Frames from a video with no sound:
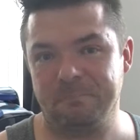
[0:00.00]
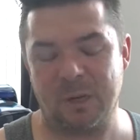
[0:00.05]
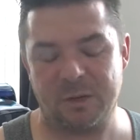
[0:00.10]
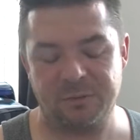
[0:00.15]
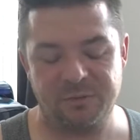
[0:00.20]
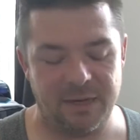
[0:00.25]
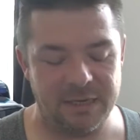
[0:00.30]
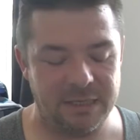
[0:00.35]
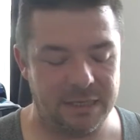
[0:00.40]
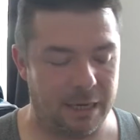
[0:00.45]

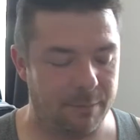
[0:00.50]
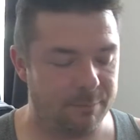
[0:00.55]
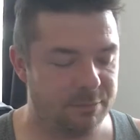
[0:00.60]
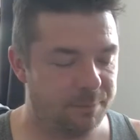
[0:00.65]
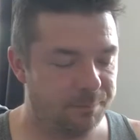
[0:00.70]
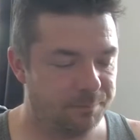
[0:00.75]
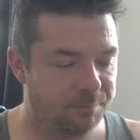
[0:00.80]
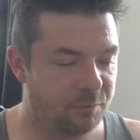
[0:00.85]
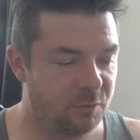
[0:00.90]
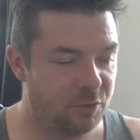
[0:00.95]
Fun
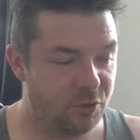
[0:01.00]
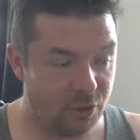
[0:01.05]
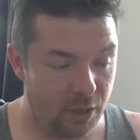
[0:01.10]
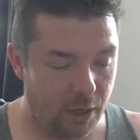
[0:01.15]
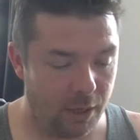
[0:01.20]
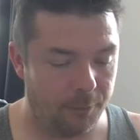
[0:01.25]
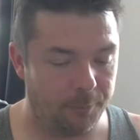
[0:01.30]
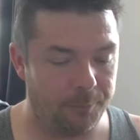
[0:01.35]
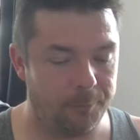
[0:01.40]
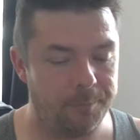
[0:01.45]
times.
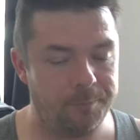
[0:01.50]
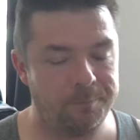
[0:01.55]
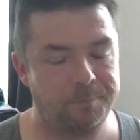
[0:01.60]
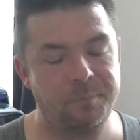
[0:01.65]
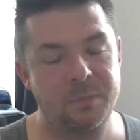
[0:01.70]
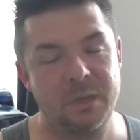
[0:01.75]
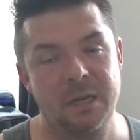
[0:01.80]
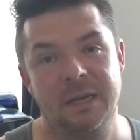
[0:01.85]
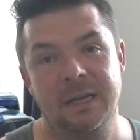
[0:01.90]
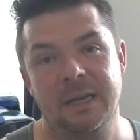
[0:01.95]
So
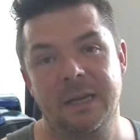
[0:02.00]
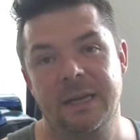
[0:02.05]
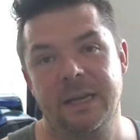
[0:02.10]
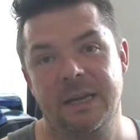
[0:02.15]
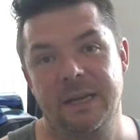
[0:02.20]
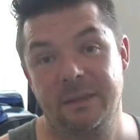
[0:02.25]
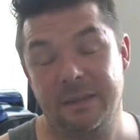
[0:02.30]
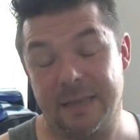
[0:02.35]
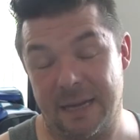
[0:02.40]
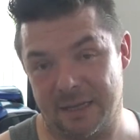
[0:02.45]

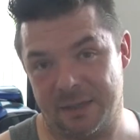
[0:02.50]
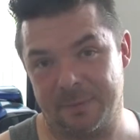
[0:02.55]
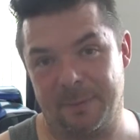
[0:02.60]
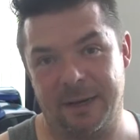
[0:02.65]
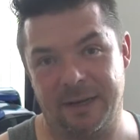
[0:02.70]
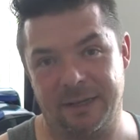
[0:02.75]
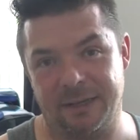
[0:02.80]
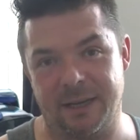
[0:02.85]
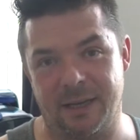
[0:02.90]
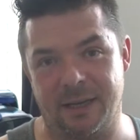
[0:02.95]
that's my
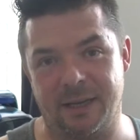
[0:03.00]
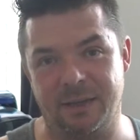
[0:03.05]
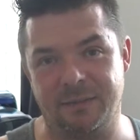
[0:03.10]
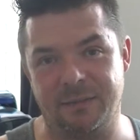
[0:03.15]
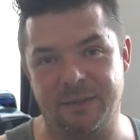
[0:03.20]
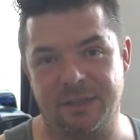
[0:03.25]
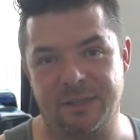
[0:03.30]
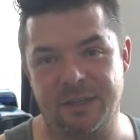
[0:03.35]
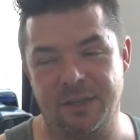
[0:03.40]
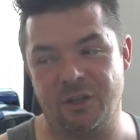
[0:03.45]
executive
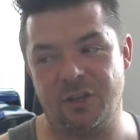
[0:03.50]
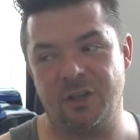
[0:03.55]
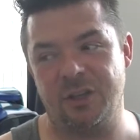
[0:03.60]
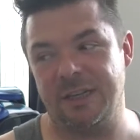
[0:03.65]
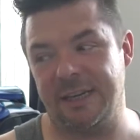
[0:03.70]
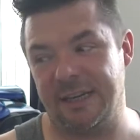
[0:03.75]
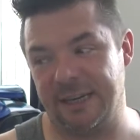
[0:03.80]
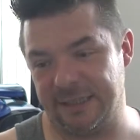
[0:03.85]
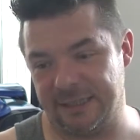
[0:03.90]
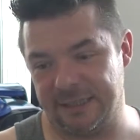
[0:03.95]

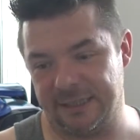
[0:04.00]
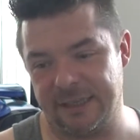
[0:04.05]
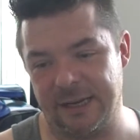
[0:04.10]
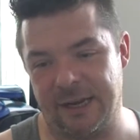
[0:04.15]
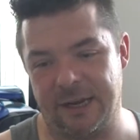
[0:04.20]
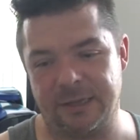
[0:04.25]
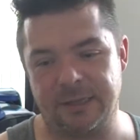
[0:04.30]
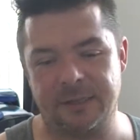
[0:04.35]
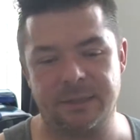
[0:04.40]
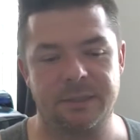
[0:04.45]
decision. It
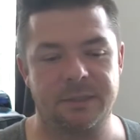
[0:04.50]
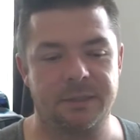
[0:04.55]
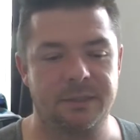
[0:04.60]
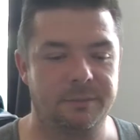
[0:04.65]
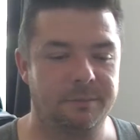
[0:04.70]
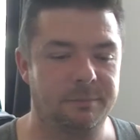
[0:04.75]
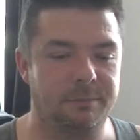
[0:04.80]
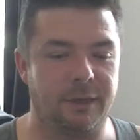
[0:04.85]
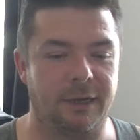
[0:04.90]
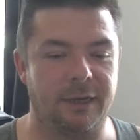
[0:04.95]
sucks,
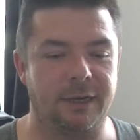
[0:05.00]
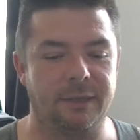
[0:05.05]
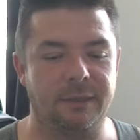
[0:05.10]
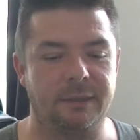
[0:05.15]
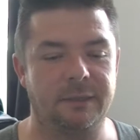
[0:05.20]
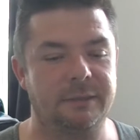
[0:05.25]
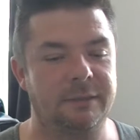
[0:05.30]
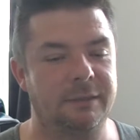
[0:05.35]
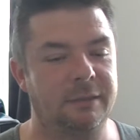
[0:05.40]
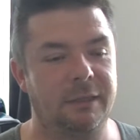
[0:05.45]
but
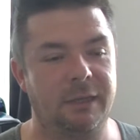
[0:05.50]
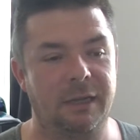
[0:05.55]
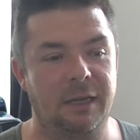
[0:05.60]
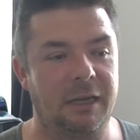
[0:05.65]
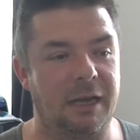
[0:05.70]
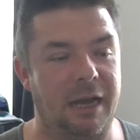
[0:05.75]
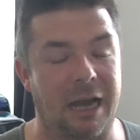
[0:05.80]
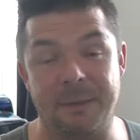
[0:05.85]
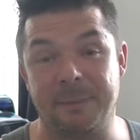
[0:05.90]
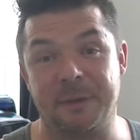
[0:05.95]

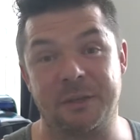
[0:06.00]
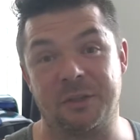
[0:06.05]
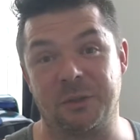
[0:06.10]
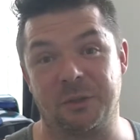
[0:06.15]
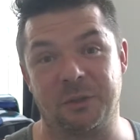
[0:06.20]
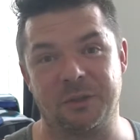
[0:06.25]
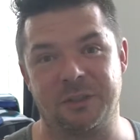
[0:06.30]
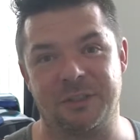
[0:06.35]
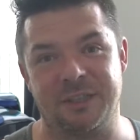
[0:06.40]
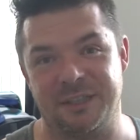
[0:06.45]
I missed a
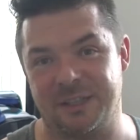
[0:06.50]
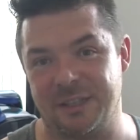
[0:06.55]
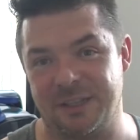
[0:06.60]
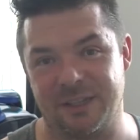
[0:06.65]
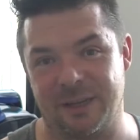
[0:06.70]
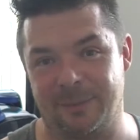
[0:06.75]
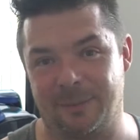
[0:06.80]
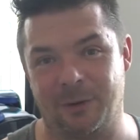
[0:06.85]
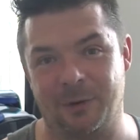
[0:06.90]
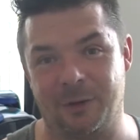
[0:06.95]
whole season
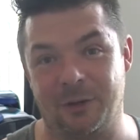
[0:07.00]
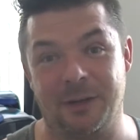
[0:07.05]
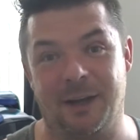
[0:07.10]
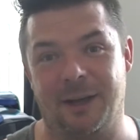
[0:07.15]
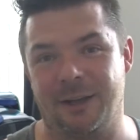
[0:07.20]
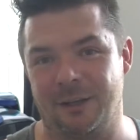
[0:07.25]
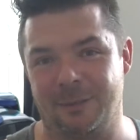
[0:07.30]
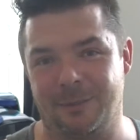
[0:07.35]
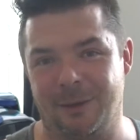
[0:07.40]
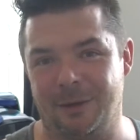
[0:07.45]
because I broke a
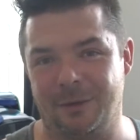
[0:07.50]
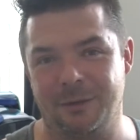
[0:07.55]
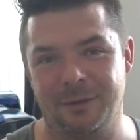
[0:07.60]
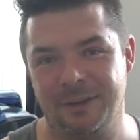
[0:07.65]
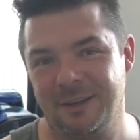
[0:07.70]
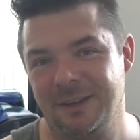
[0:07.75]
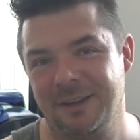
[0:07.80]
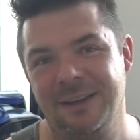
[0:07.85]
collarbone.